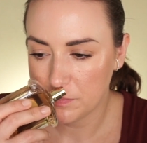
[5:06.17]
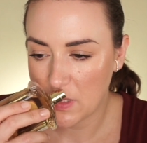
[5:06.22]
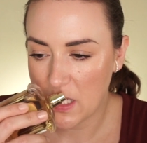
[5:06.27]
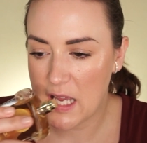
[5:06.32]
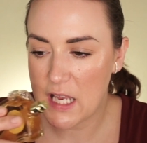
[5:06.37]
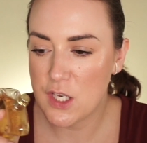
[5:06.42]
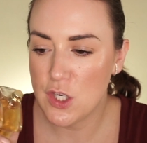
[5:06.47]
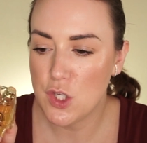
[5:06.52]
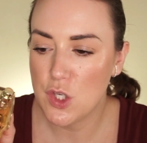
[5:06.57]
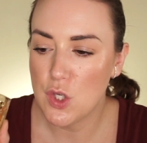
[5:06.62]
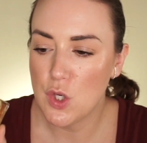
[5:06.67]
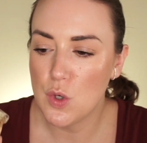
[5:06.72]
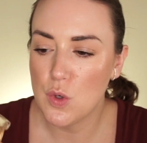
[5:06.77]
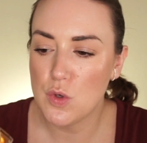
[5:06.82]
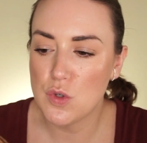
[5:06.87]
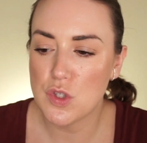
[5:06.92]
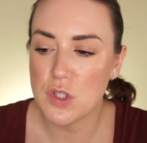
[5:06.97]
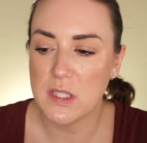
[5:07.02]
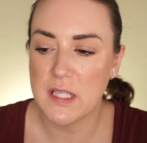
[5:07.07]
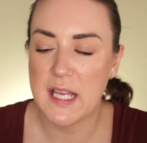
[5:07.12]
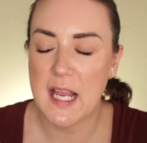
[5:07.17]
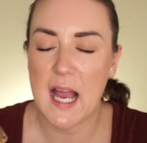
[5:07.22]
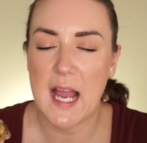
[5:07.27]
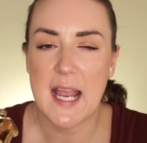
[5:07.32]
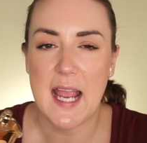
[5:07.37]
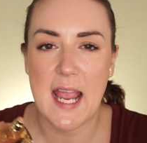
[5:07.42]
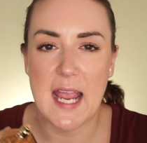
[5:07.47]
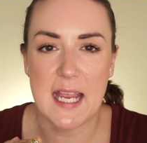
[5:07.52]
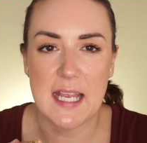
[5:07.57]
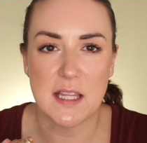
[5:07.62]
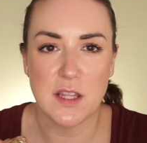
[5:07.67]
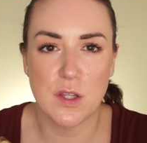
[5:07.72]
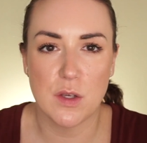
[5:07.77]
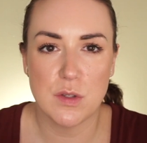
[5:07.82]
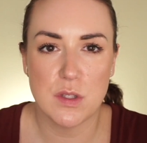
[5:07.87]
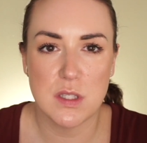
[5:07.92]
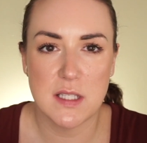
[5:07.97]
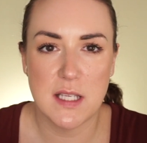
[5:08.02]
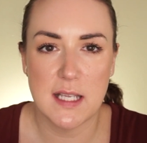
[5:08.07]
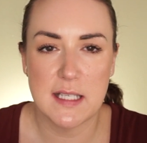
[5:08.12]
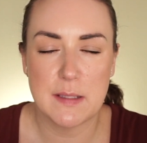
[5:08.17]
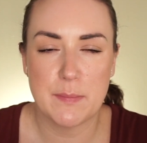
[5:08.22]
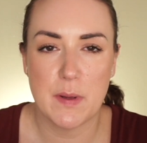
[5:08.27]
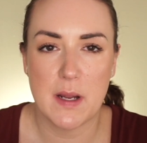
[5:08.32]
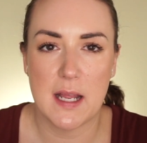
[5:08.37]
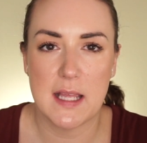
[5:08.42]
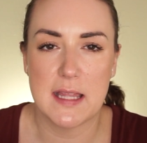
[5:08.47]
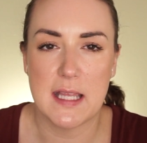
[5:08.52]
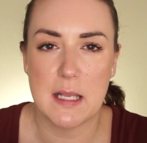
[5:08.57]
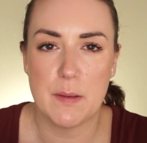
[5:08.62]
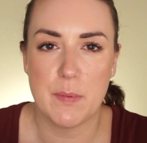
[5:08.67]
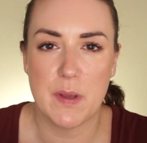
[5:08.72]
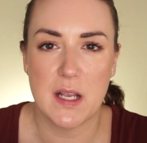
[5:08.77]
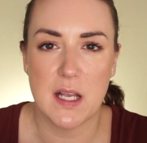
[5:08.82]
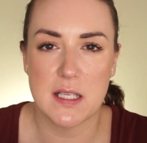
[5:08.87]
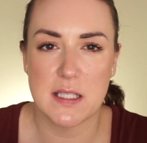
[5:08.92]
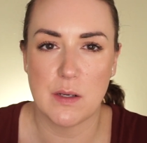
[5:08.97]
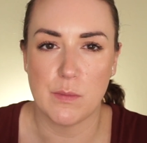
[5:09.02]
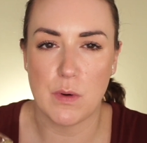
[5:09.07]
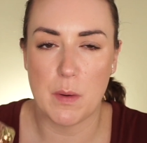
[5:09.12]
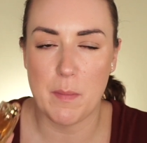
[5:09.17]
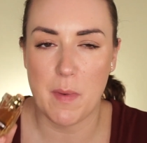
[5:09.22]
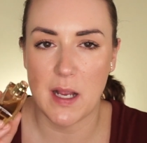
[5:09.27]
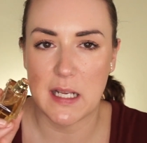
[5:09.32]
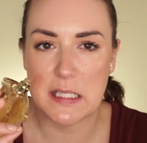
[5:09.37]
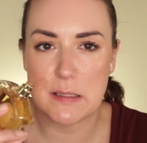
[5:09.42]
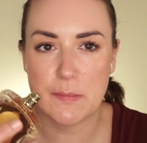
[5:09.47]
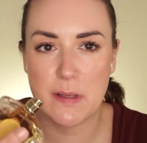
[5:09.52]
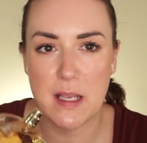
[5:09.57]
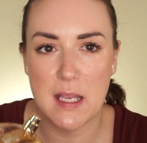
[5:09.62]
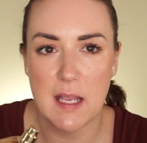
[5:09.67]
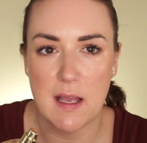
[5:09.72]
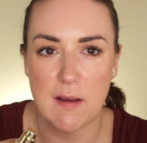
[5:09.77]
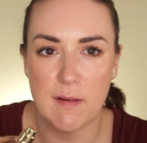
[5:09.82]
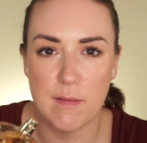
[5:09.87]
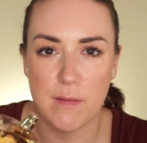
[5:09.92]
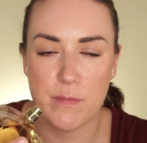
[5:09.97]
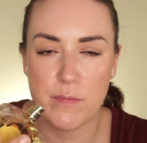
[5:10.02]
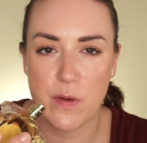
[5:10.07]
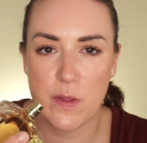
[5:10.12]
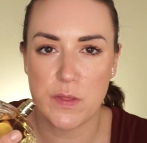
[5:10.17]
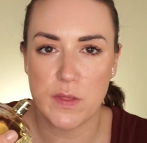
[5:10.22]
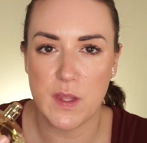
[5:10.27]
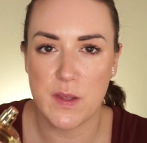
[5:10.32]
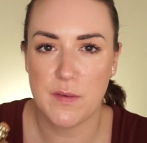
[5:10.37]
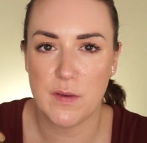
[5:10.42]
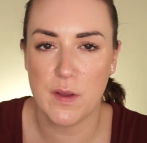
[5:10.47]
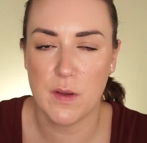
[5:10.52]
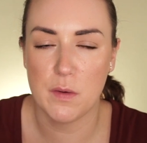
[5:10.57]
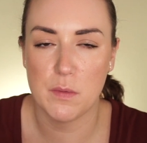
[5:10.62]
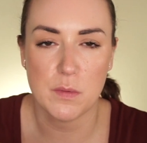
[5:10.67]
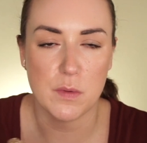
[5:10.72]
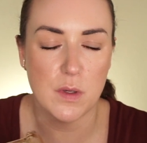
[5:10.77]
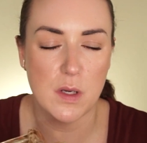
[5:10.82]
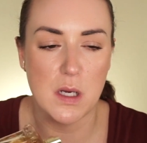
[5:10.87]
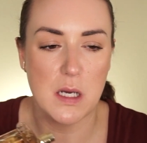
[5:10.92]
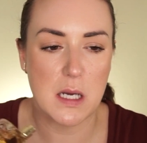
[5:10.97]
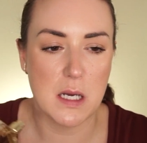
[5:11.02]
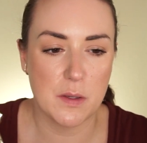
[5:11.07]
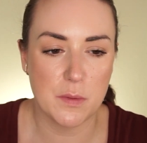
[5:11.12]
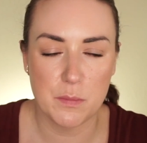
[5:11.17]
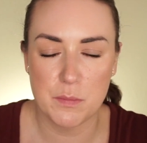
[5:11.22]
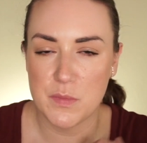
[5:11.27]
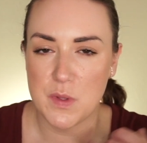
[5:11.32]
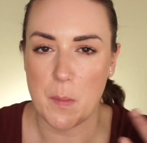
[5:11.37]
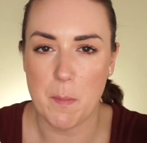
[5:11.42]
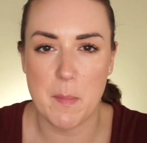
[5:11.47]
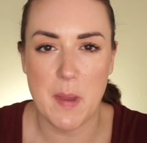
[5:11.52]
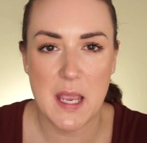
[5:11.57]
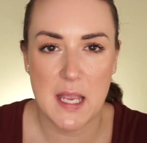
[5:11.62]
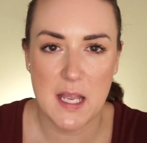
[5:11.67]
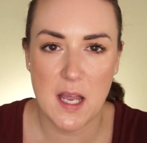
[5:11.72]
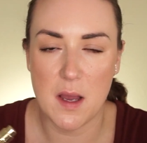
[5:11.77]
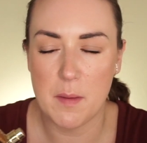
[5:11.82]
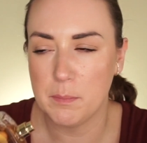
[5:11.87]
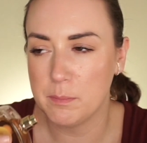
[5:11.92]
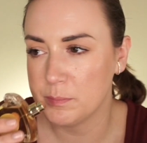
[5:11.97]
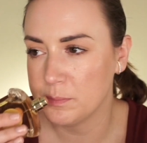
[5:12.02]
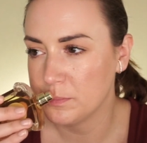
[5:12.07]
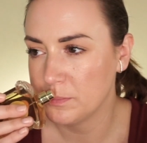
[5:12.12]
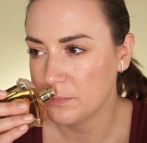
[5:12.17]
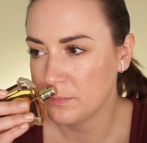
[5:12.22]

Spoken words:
And usually I hate those scents, but I think because it reminds me of the makeup,